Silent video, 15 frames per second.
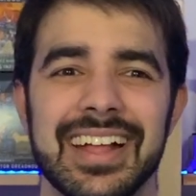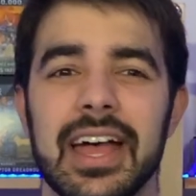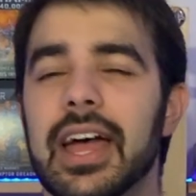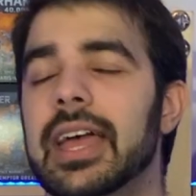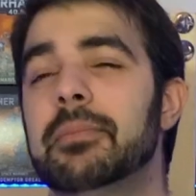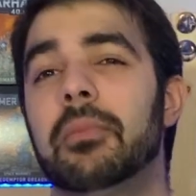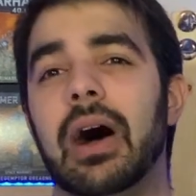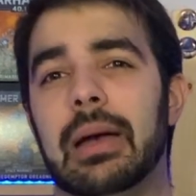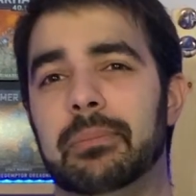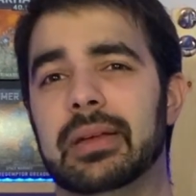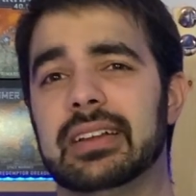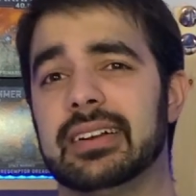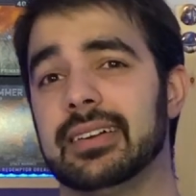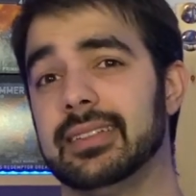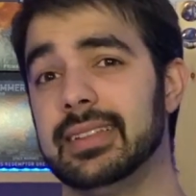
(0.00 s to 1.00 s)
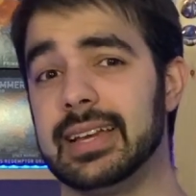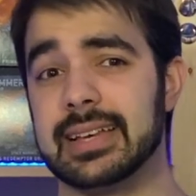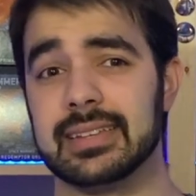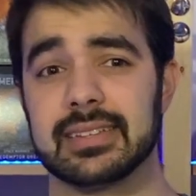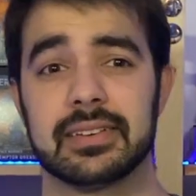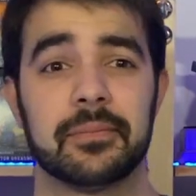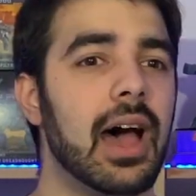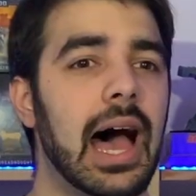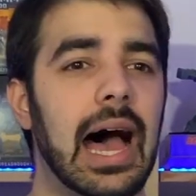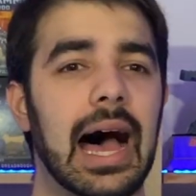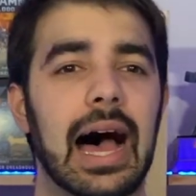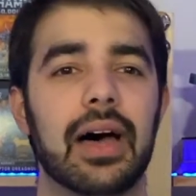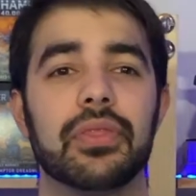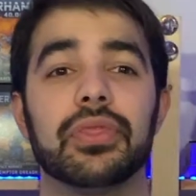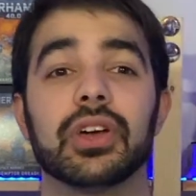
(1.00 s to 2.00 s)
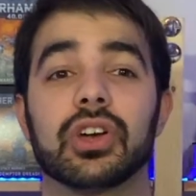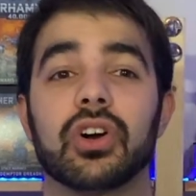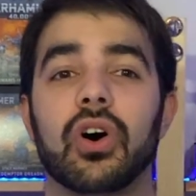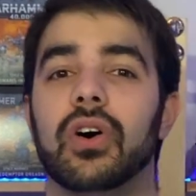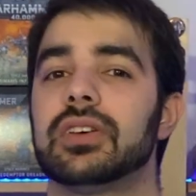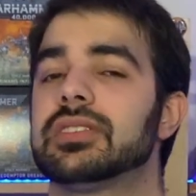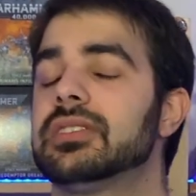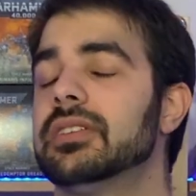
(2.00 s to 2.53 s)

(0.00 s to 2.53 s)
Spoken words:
In my opinion, at least. The cost